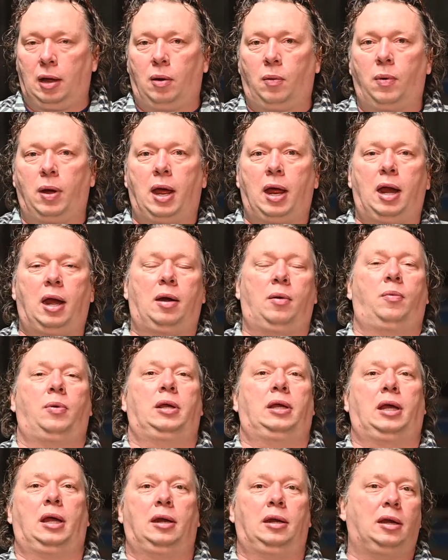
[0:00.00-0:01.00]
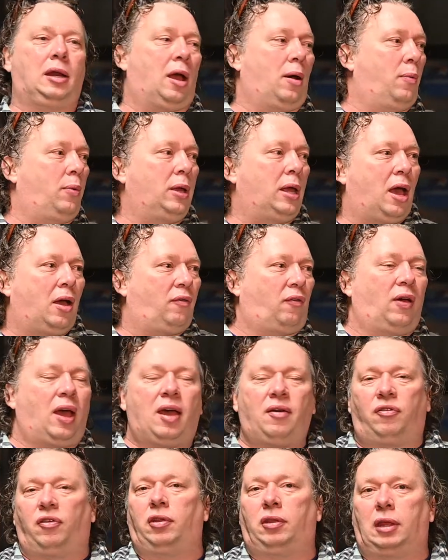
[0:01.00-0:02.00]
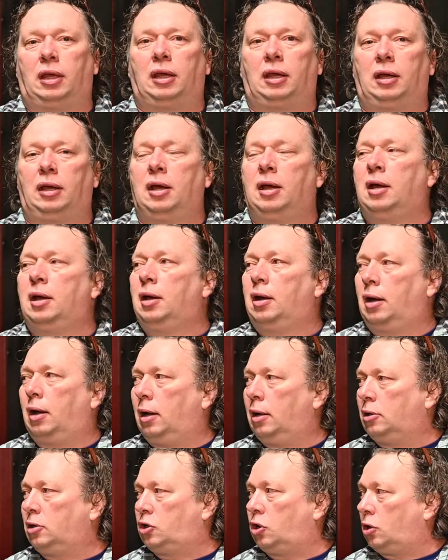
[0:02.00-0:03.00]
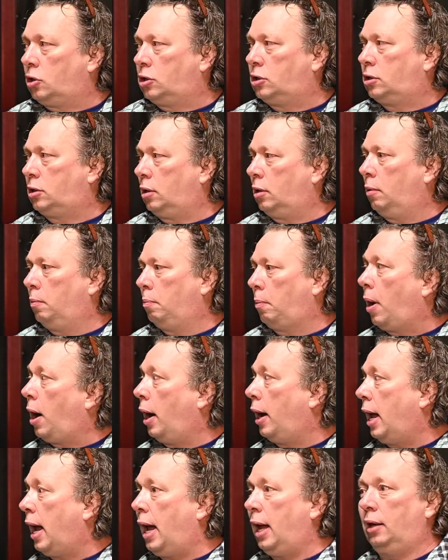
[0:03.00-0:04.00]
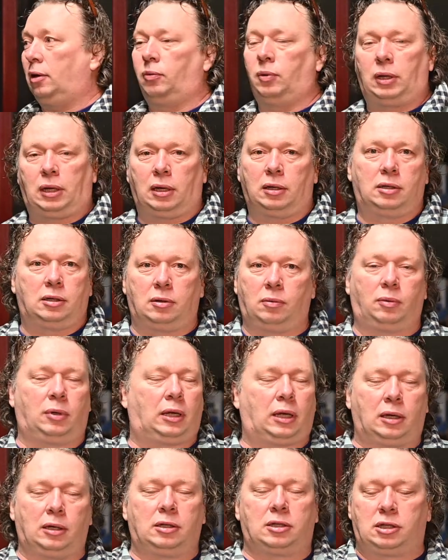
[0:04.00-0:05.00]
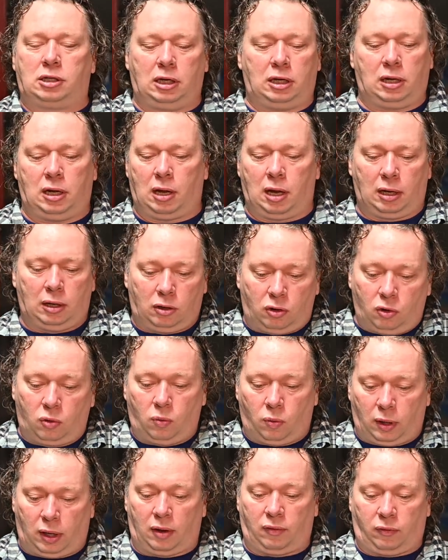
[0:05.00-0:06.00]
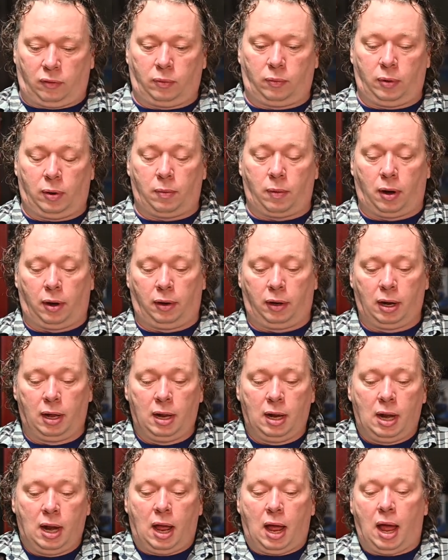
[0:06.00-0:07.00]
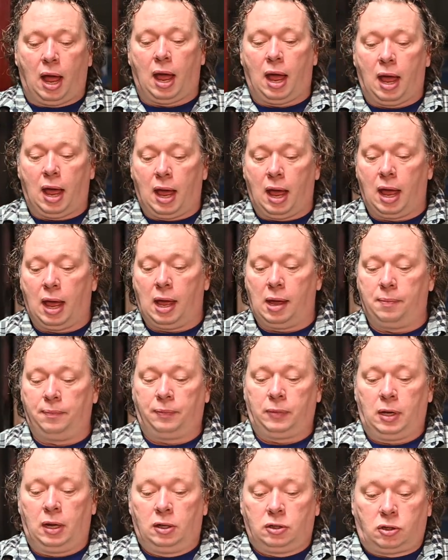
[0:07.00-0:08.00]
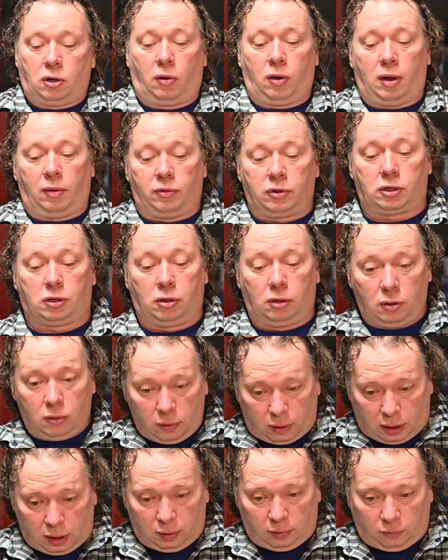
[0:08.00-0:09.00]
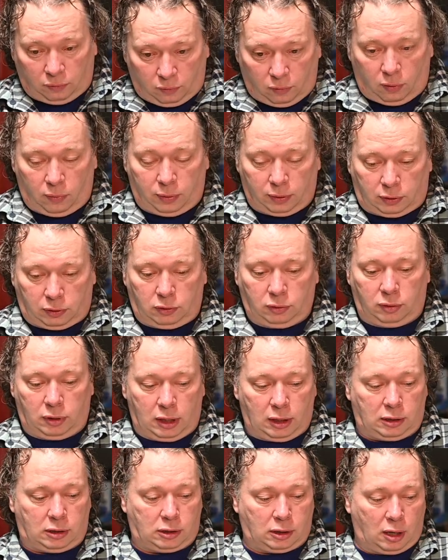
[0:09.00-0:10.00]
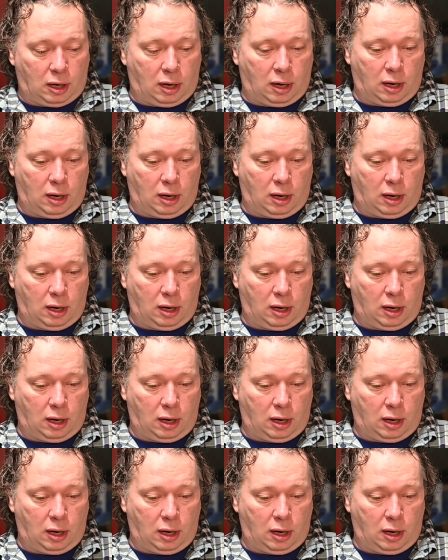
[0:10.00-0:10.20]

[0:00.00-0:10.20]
where we have everything just by hand. We can see and do whatever we want. So I was looking forward to this